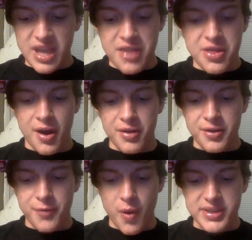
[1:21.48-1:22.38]

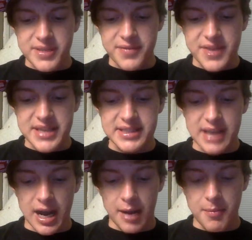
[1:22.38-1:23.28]
The focus of this
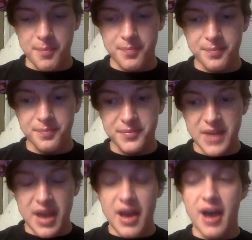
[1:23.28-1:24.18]

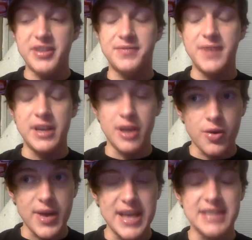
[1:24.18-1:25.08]

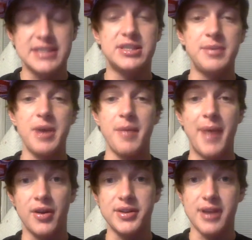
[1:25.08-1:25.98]
video is to be
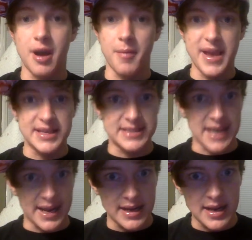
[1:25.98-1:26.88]
about
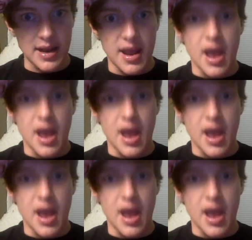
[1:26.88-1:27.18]
anxiety,